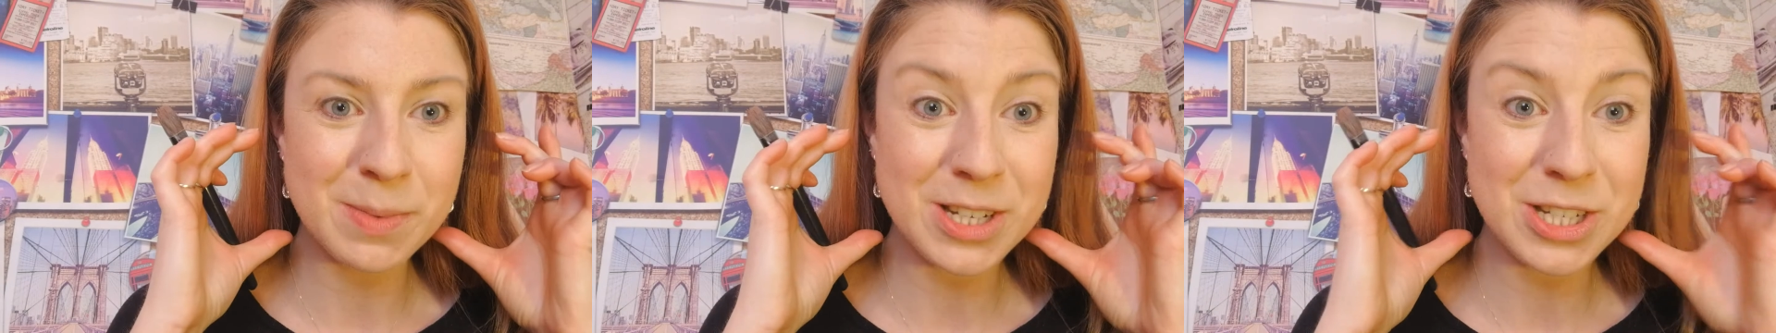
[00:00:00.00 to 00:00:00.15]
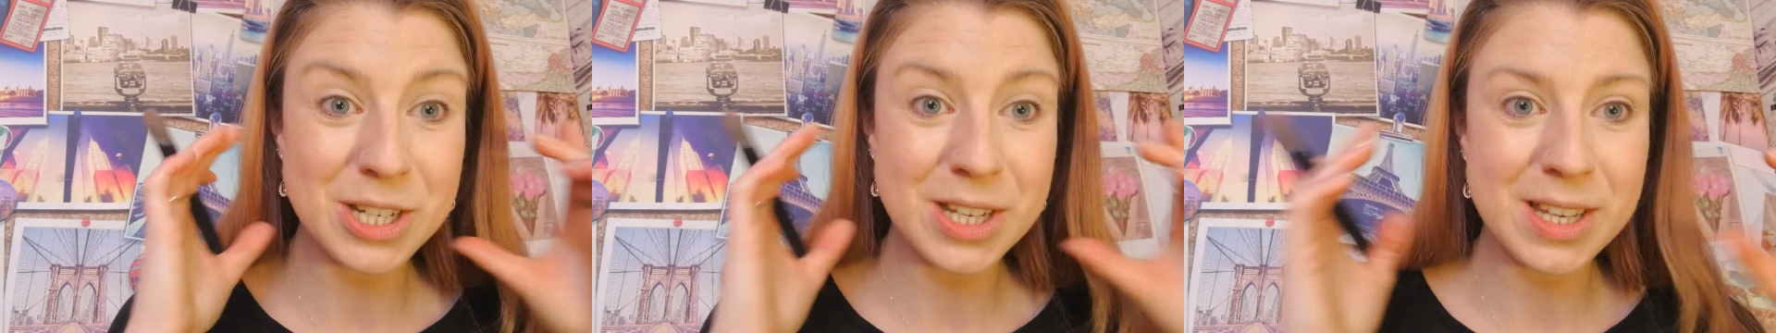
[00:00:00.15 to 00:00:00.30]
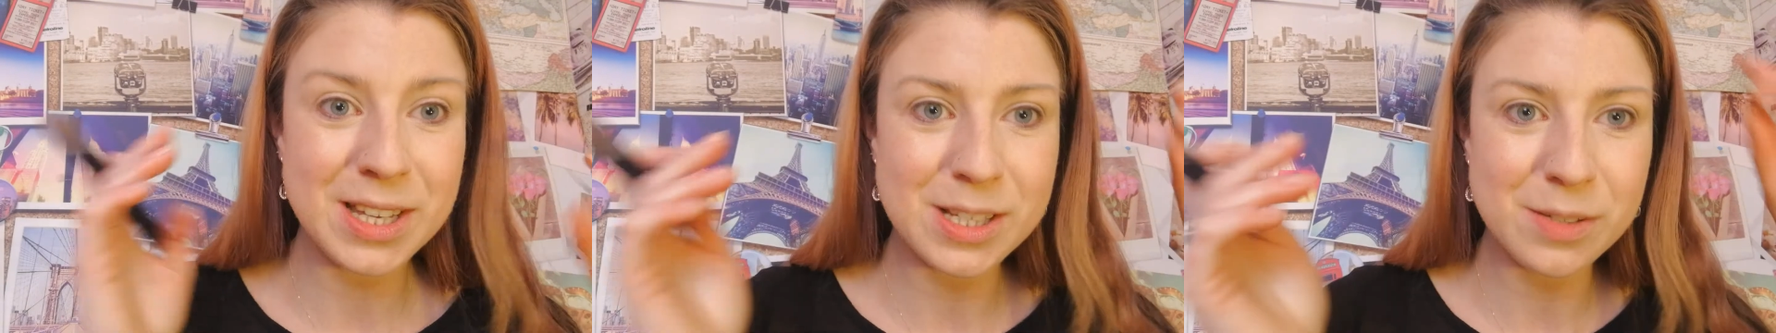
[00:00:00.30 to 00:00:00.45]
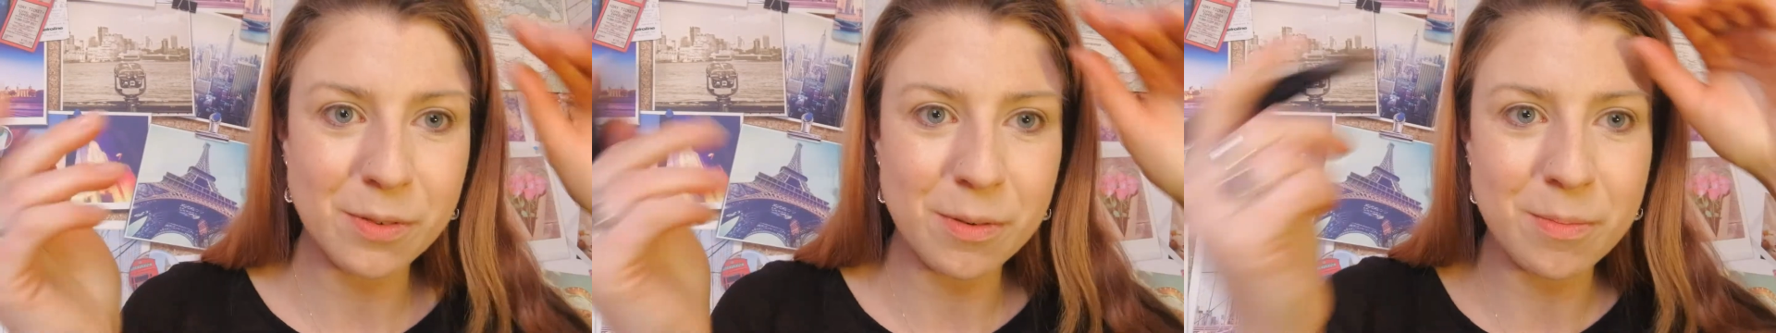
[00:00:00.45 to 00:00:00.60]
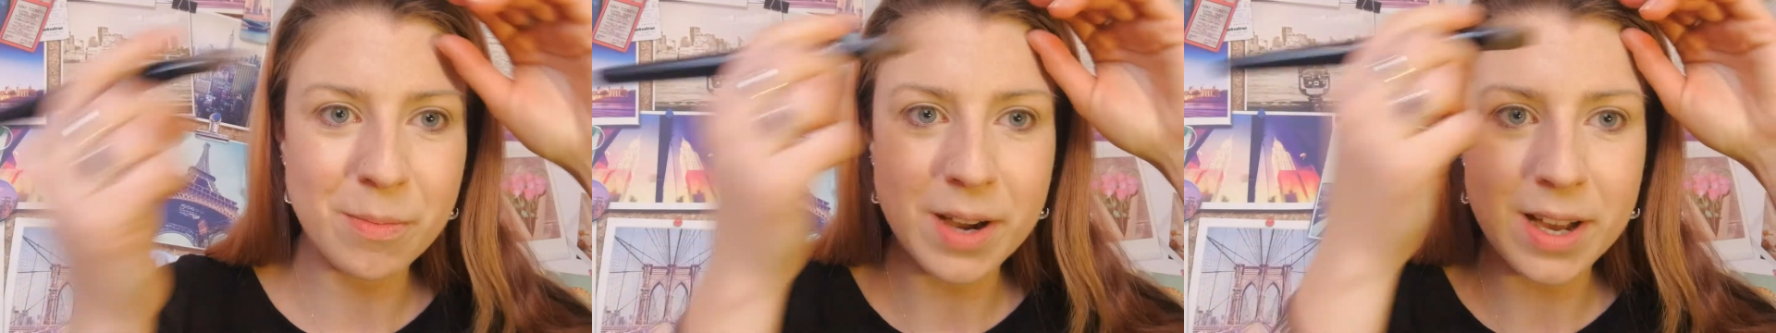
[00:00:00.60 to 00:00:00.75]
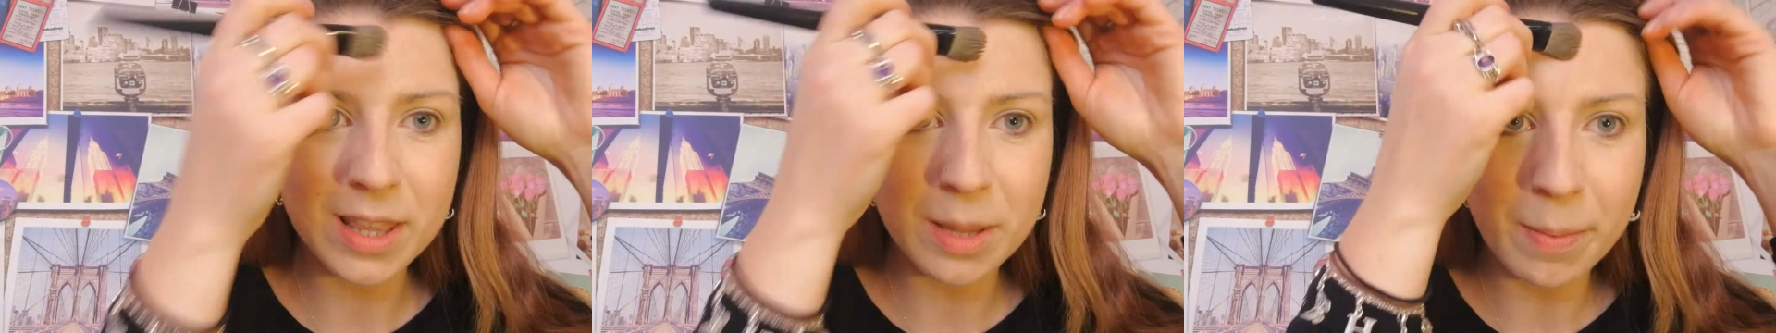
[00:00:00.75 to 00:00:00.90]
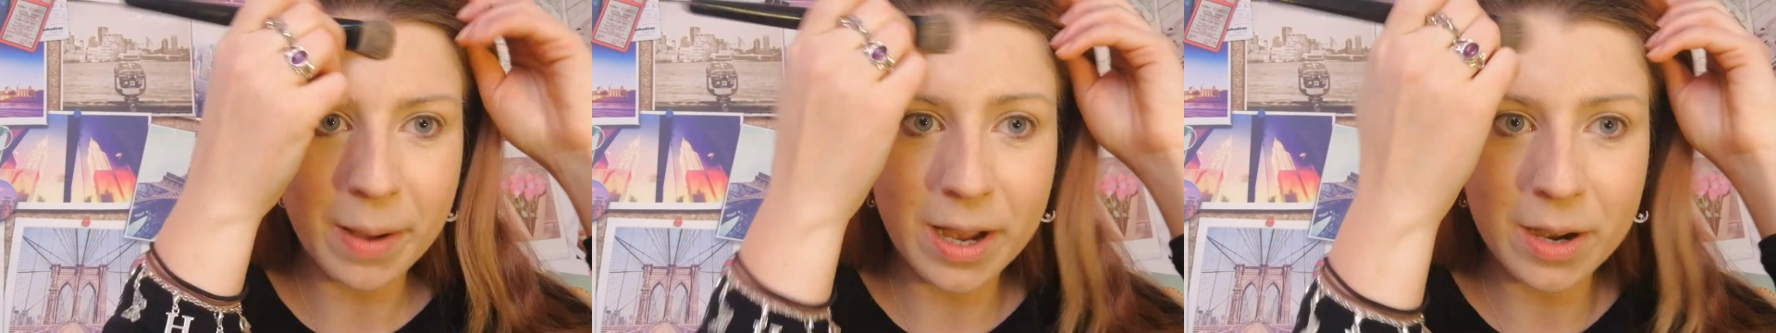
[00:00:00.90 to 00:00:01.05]
cheeks from where
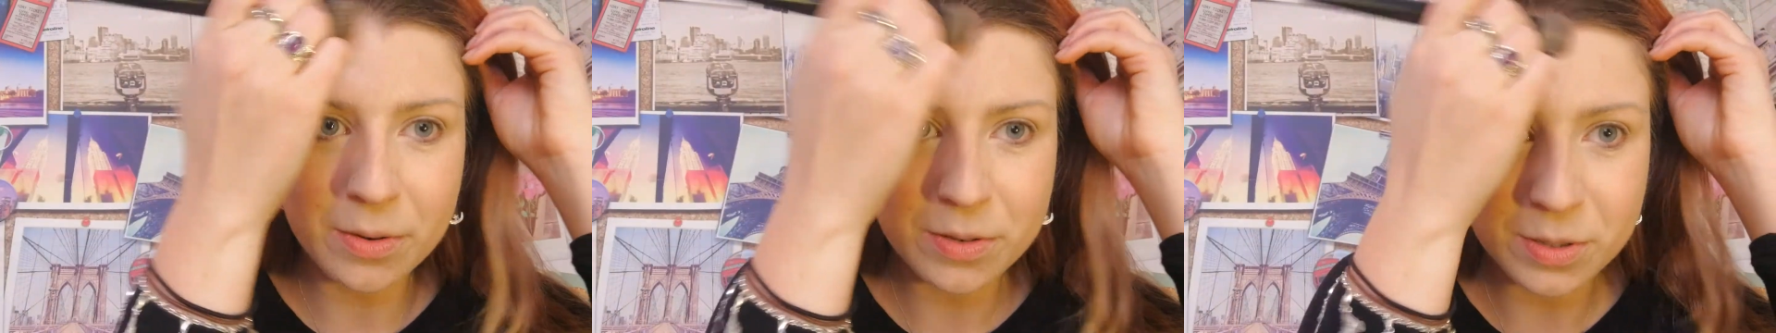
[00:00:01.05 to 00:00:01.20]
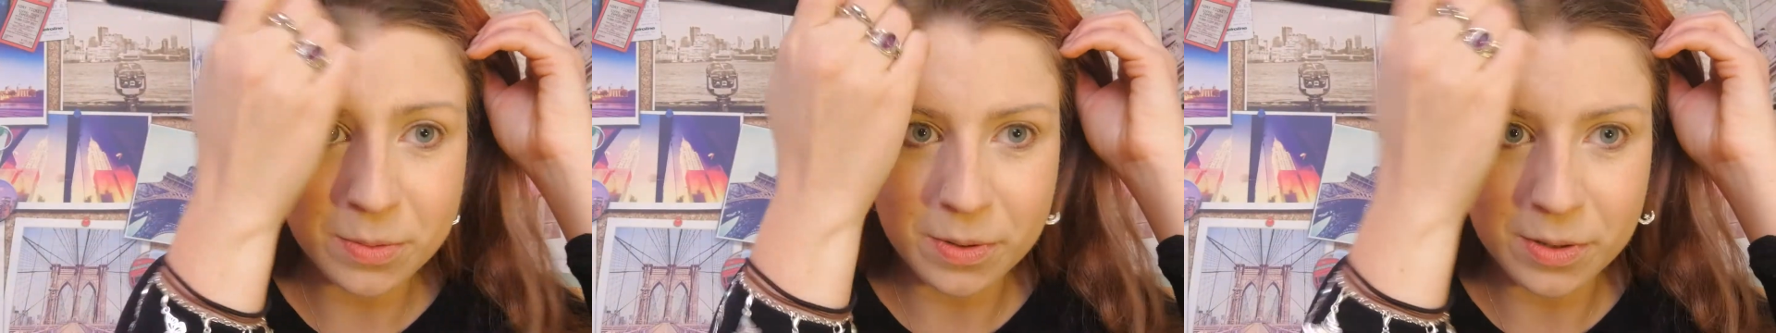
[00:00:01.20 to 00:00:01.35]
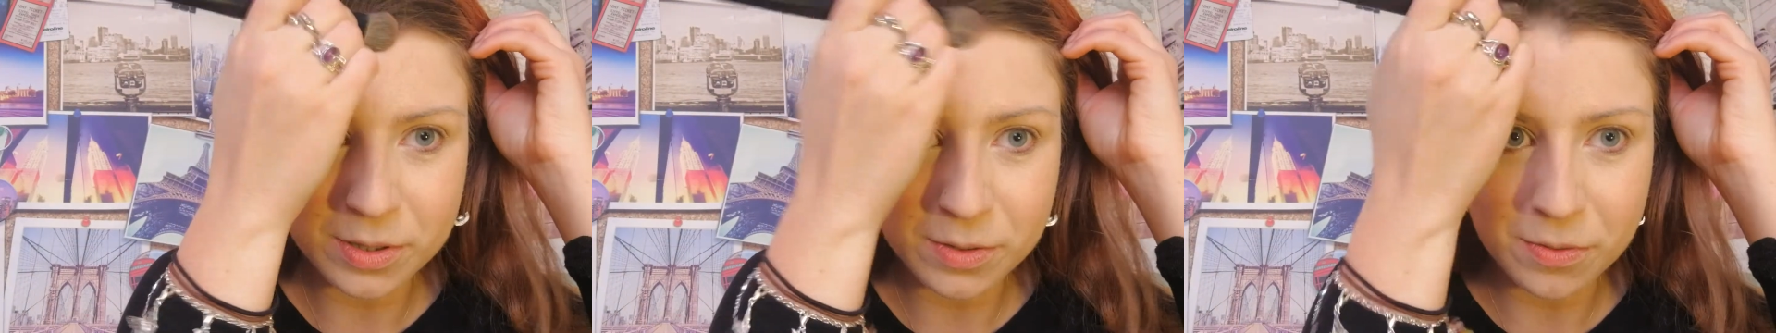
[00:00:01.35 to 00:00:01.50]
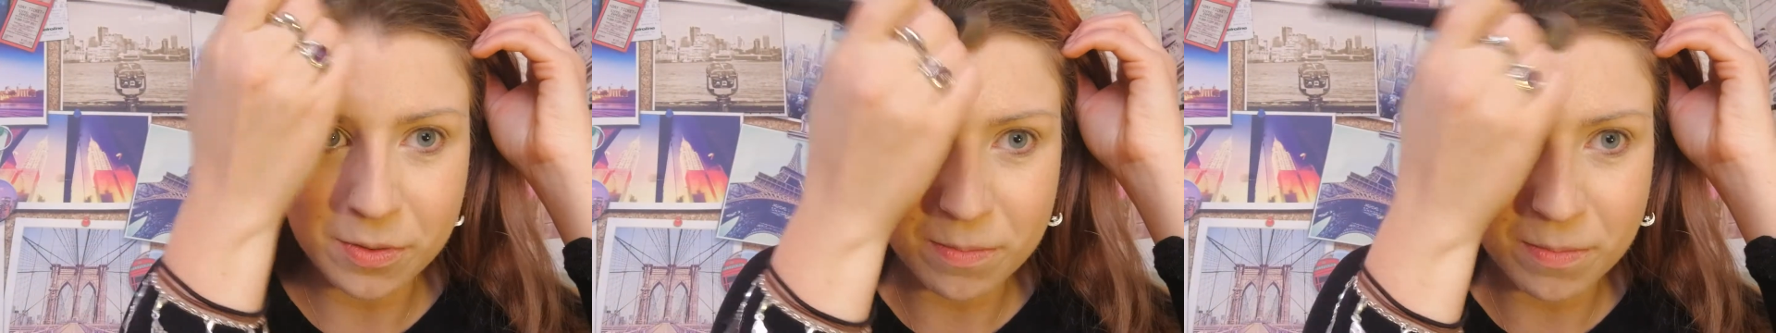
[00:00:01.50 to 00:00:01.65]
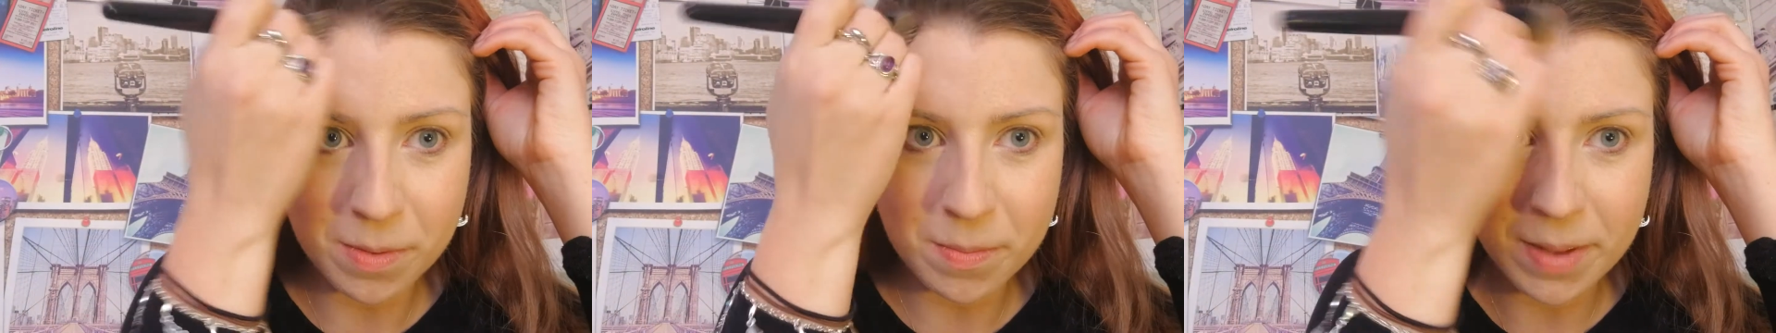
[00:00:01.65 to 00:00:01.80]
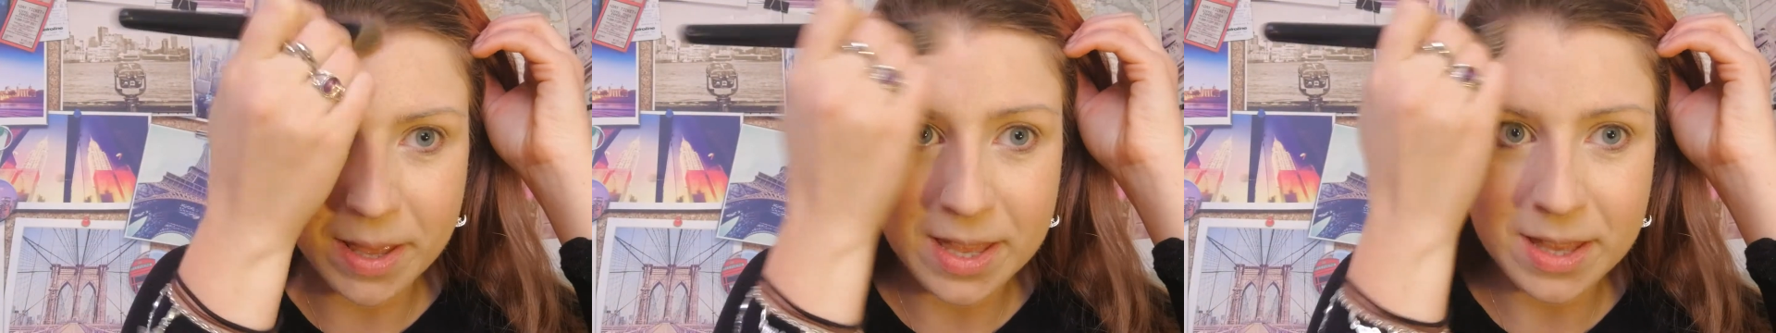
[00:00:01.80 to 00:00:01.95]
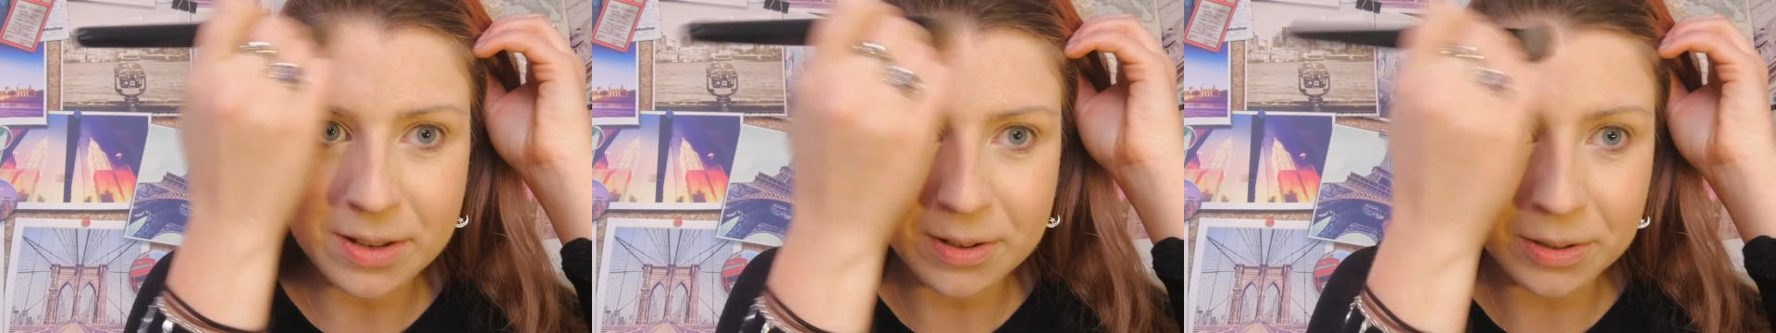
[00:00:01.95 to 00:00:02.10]
the powder was from my
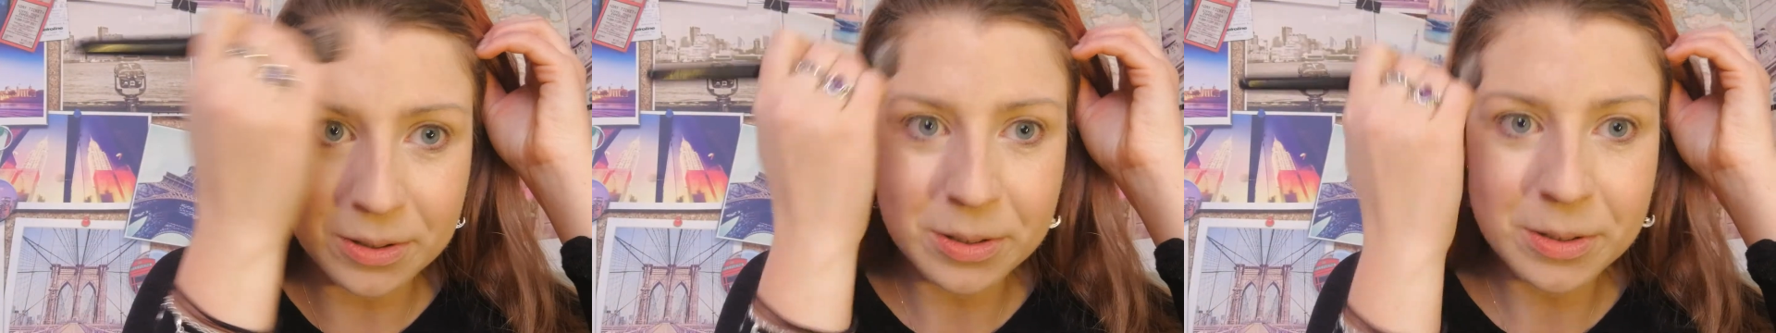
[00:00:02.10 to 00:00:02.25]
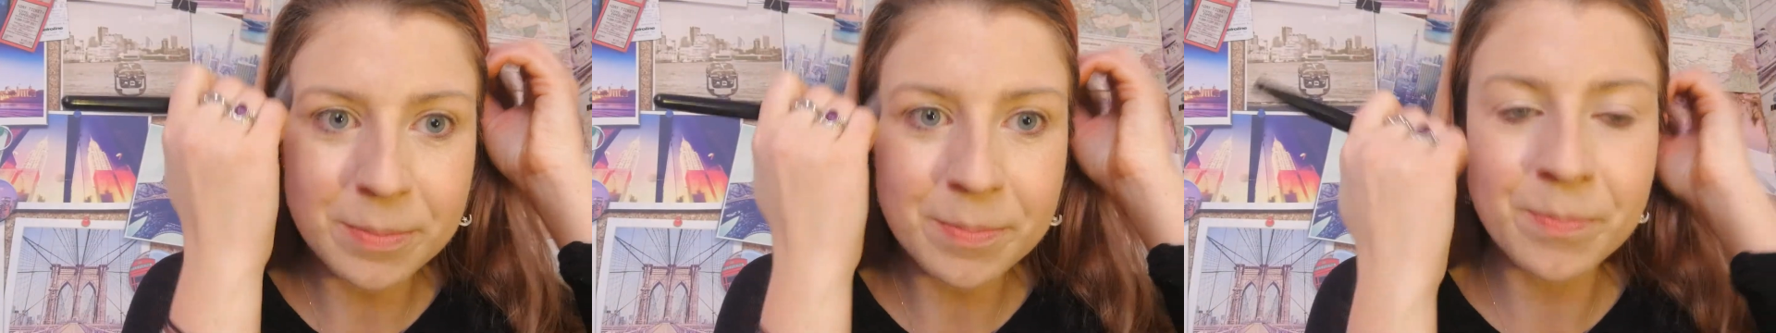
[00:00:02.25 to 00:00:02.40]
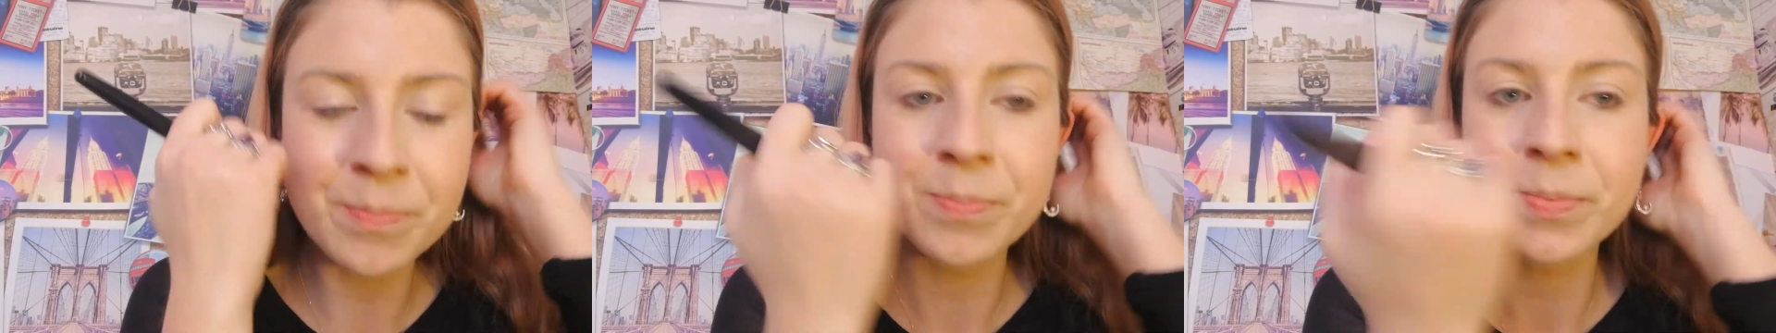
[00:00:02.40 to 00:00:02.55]
makeup.